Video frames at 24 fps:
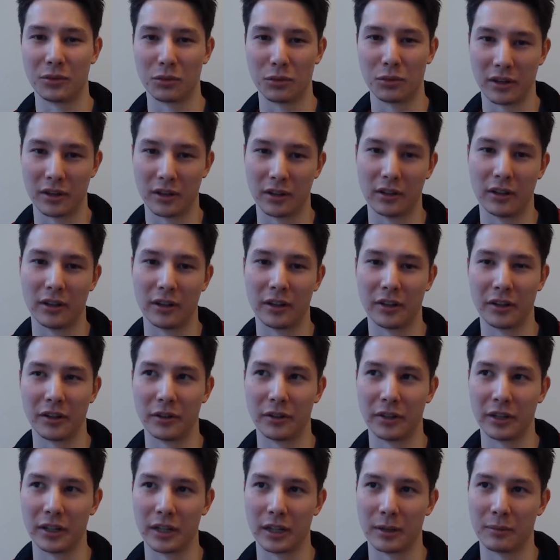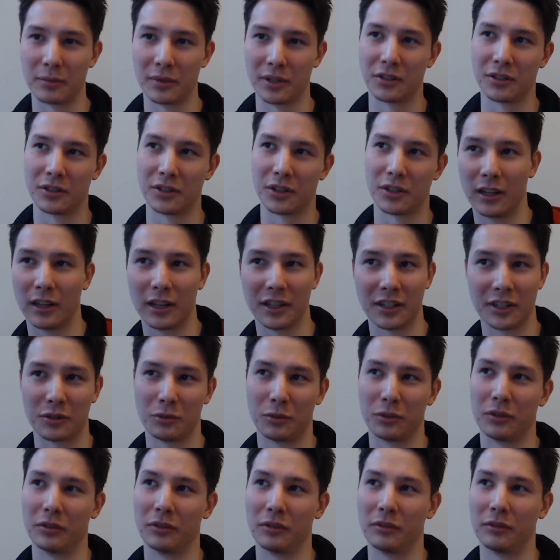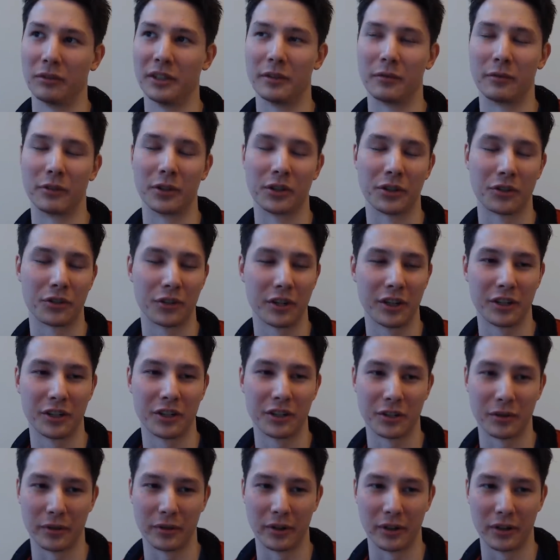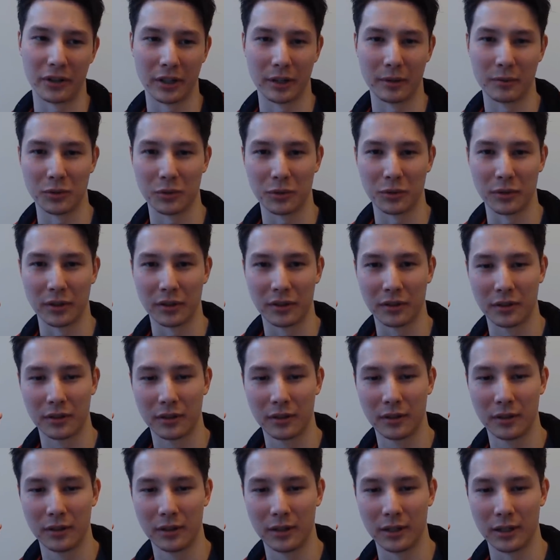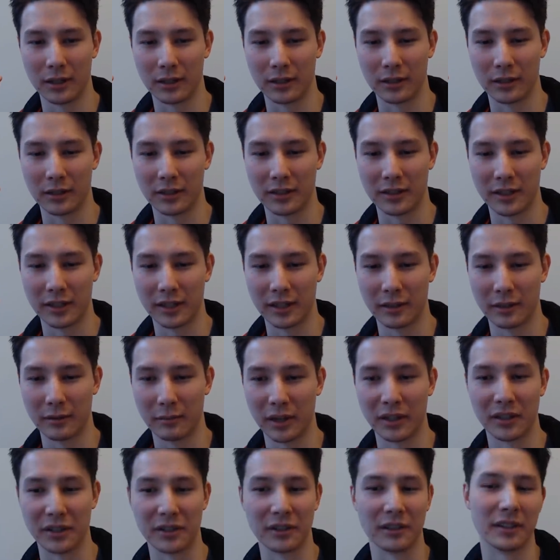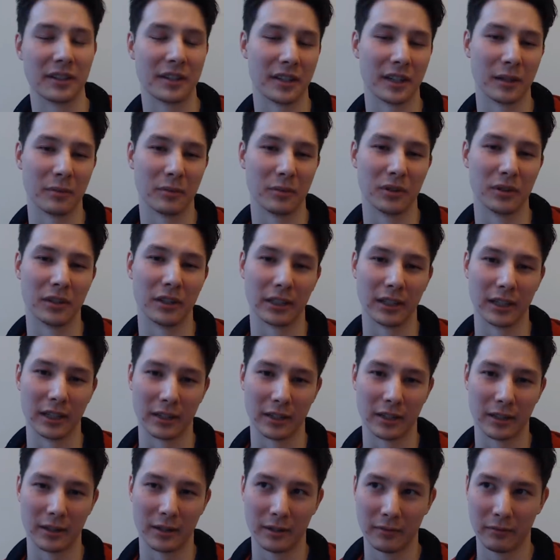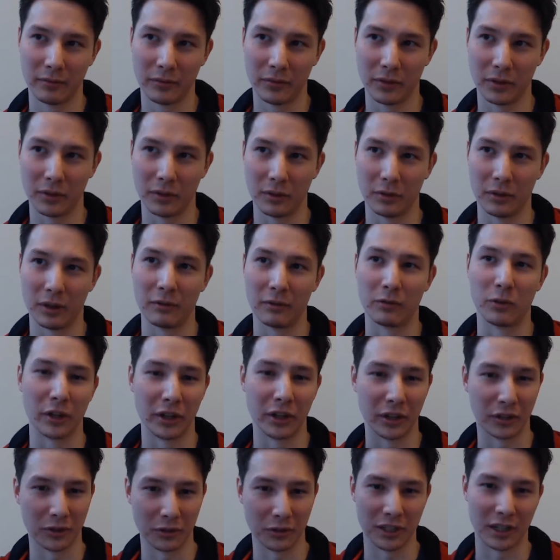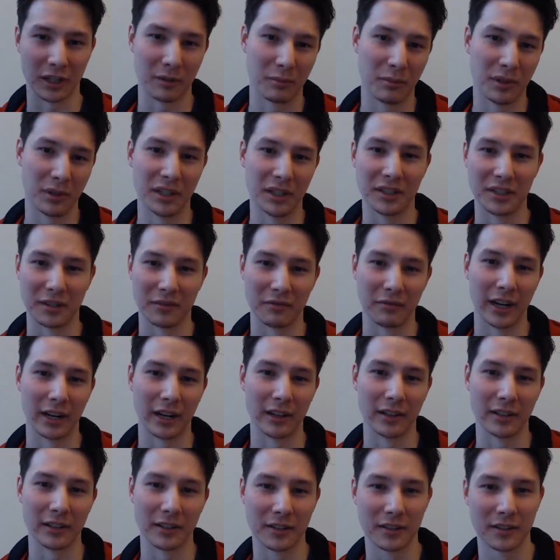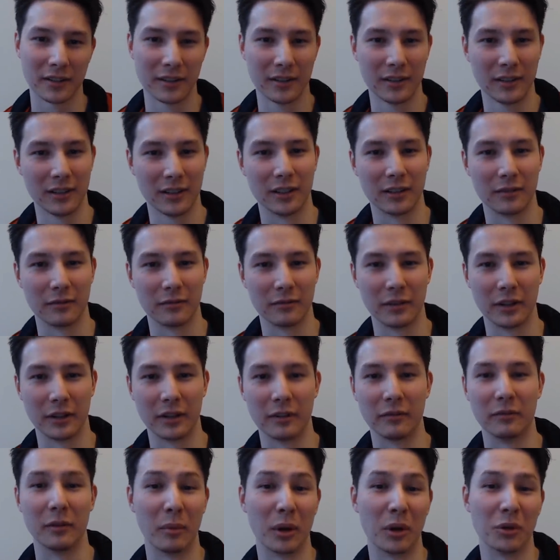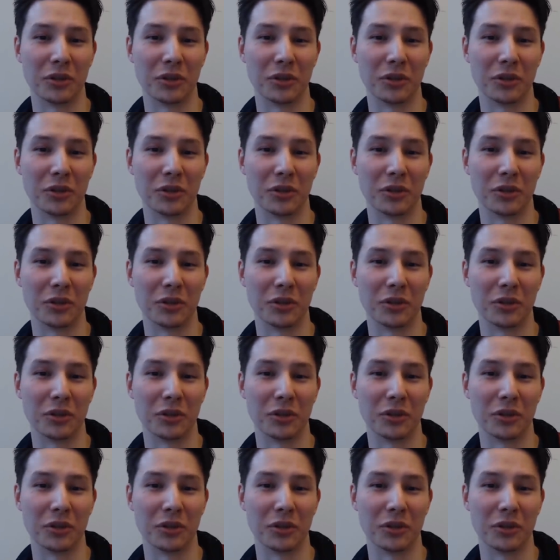is where a lot of the learning comes in. Losses will lead to frustration, so it all comes with uh, staying mentally stable and like avoiding those like peaks and valleys of, of